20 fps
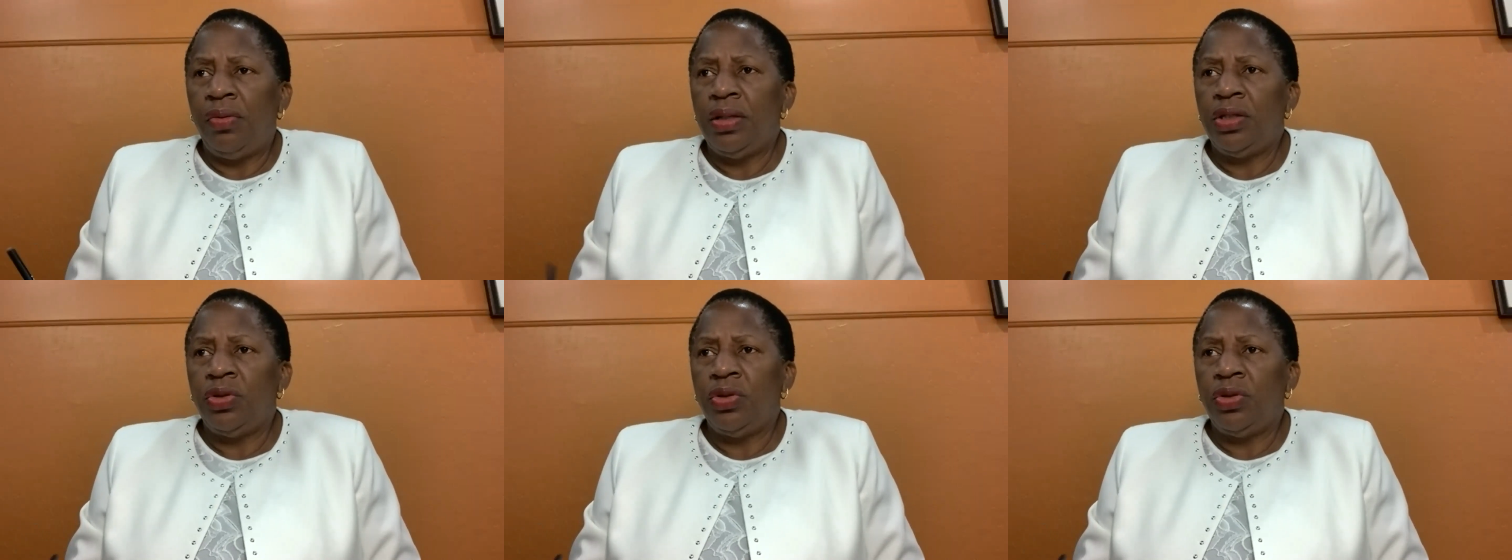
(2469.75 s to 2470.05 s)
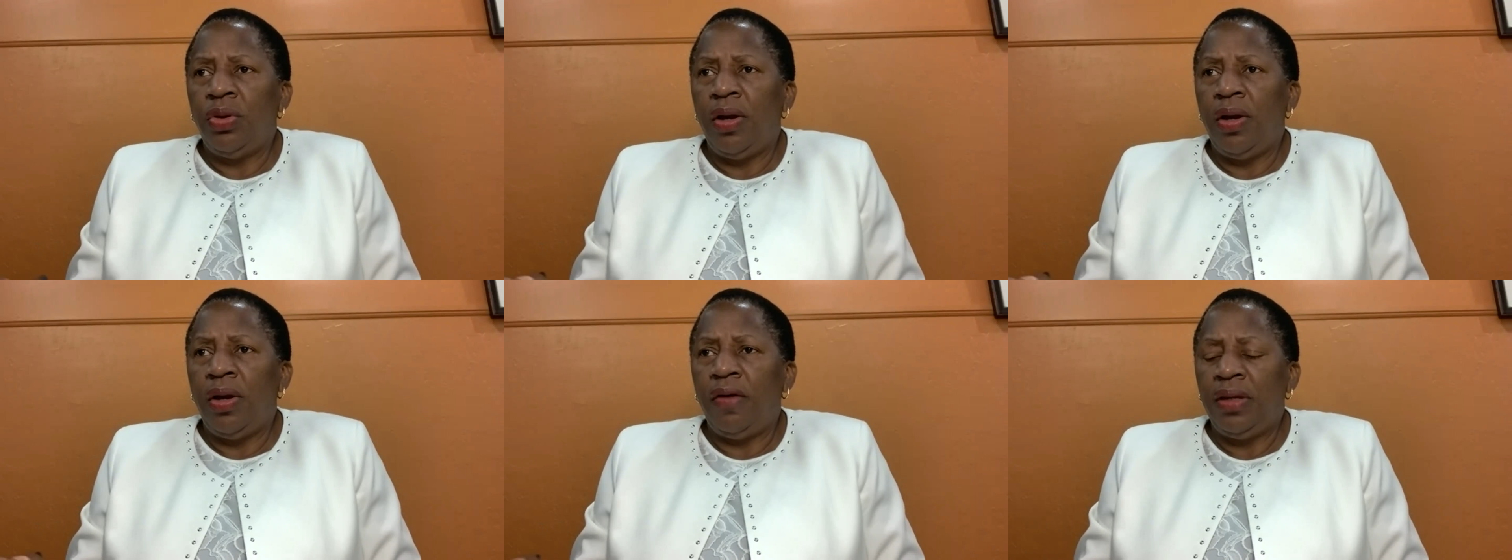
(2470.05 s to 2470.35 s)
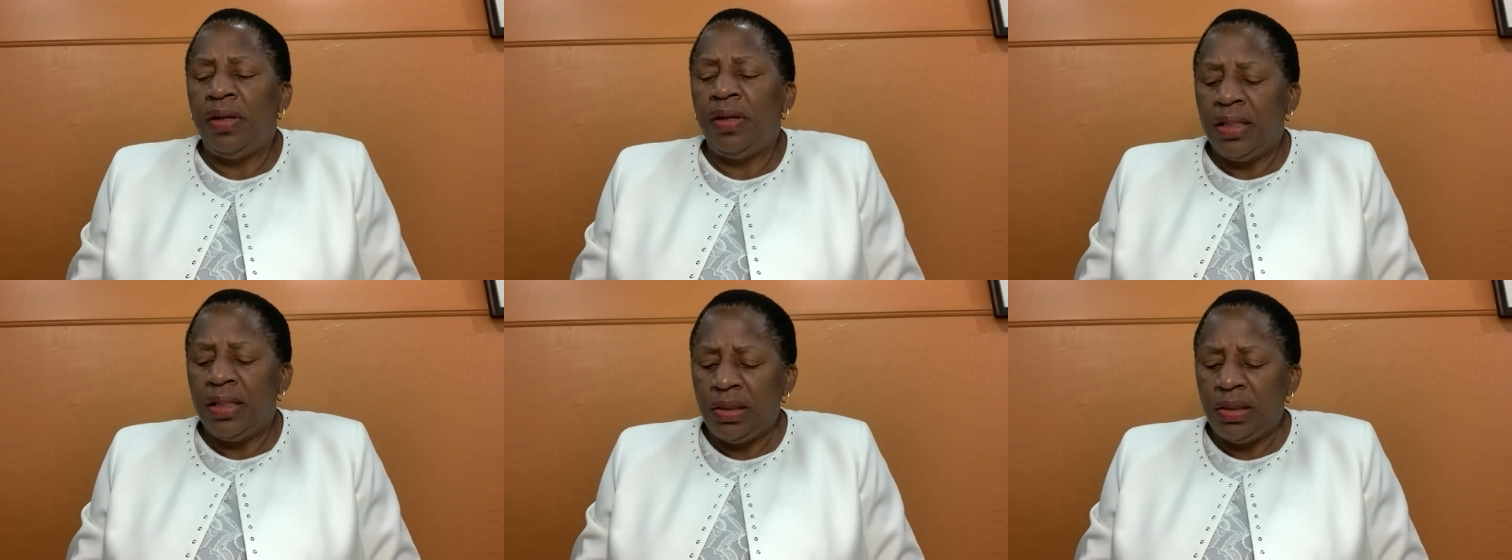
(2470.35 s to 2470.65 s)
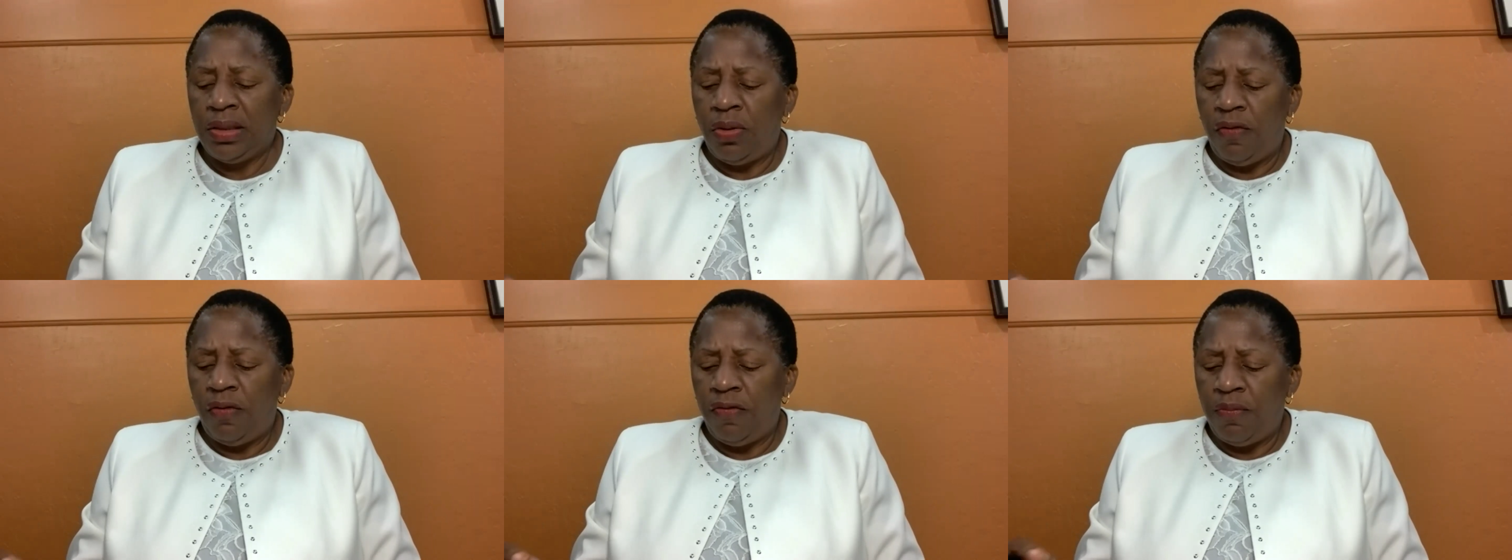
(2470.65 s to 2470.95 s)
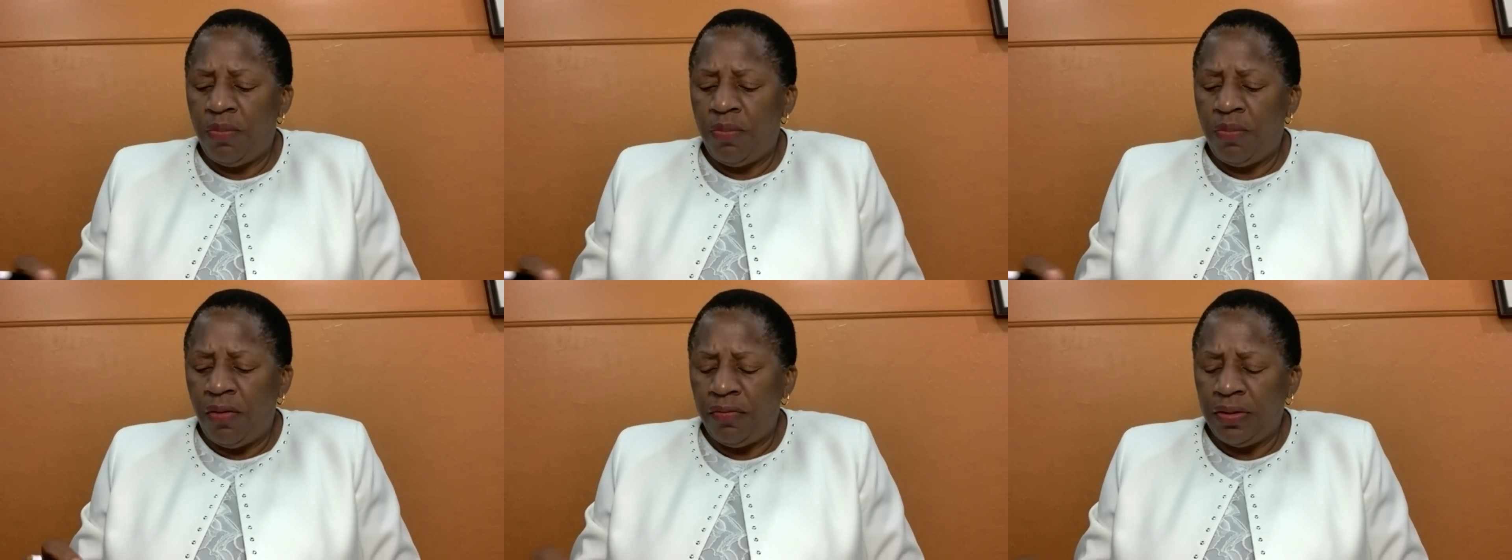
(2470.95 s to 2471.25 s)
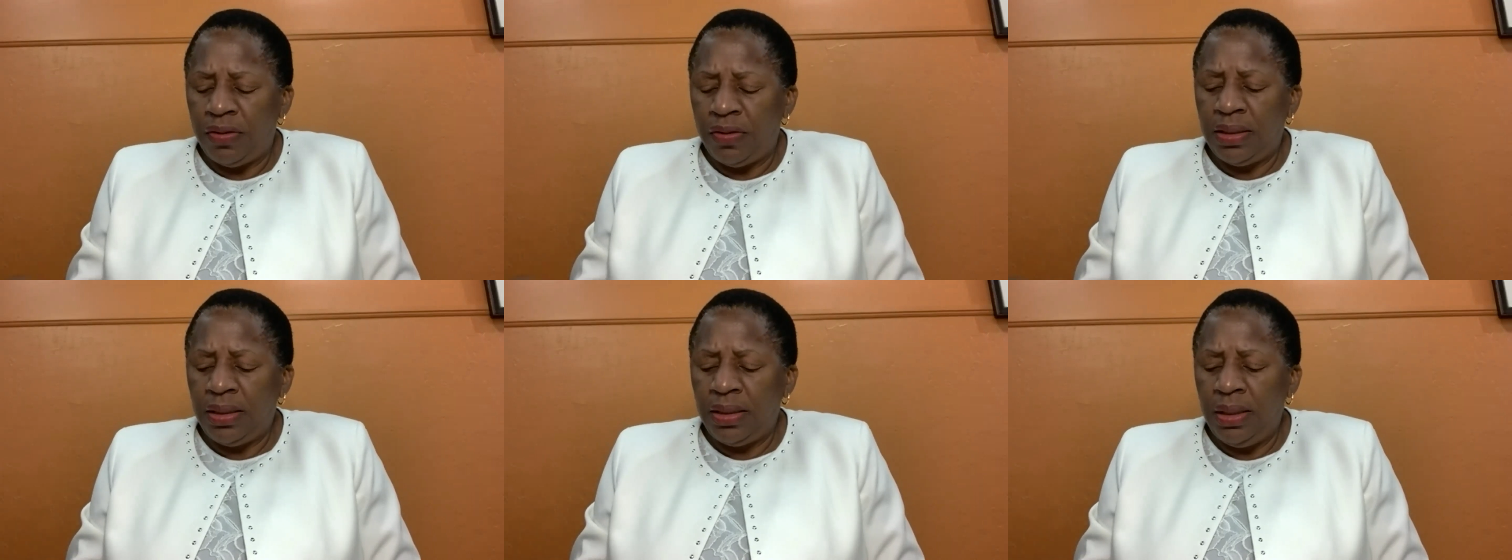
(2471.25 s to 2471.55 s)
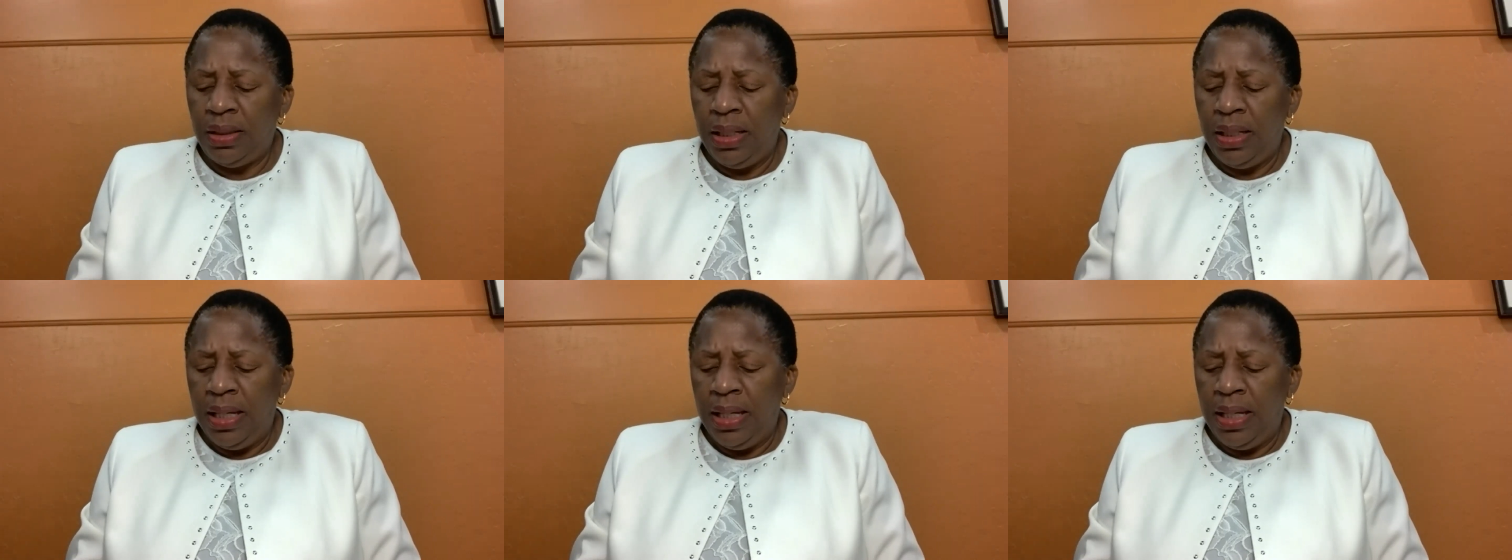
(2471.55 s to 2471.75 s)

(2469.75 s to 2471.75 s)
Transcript: So you have the issue of poverty,